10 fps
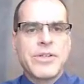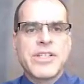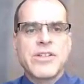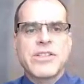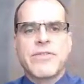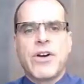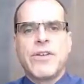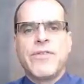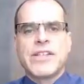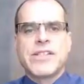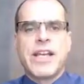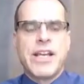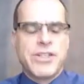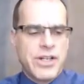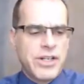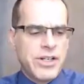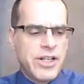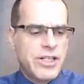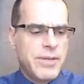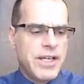The results of our
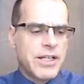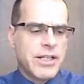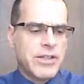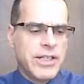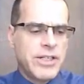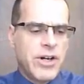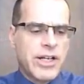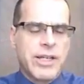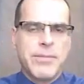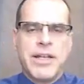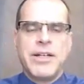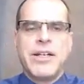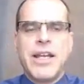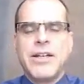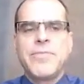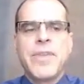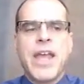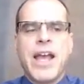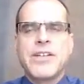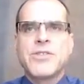investigation need to be clearly documented, and
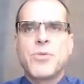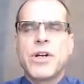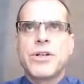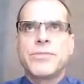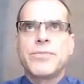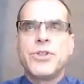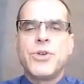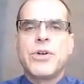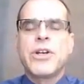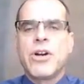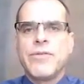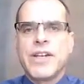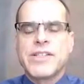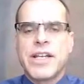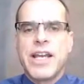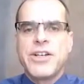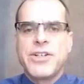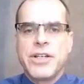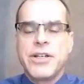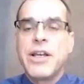as we're doing our
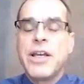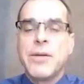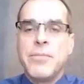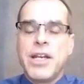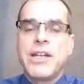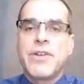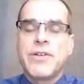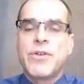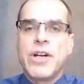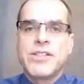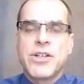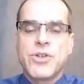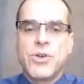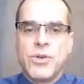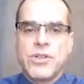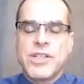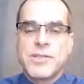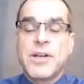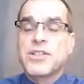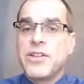investigation, many of our forensic
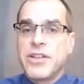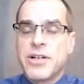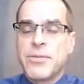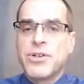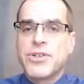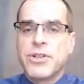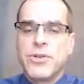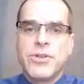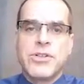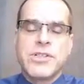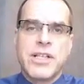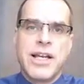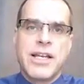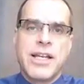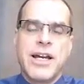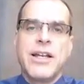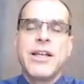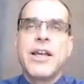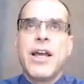tools, especially the commercial tools like